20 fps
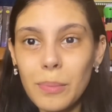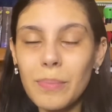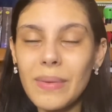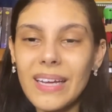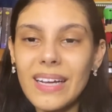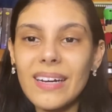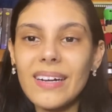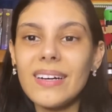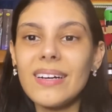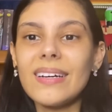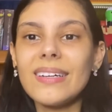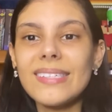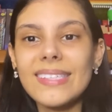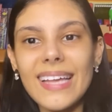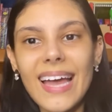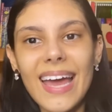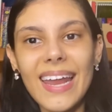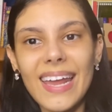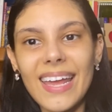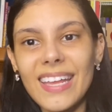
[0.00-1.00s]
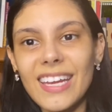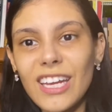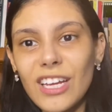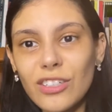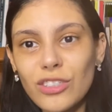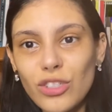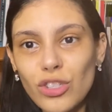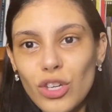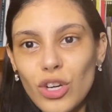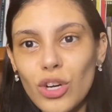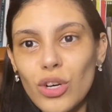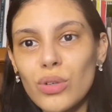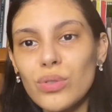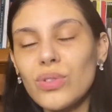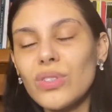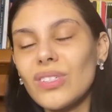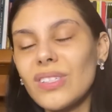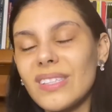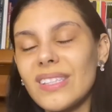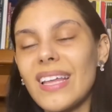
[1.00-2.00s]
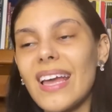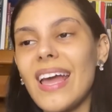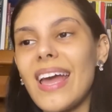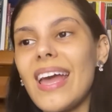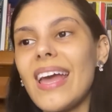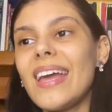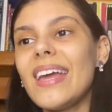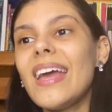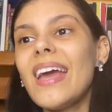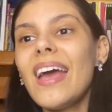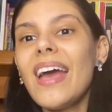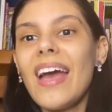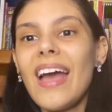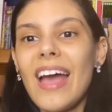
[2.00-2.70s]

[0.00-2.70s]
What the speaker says: because at 8 years old, they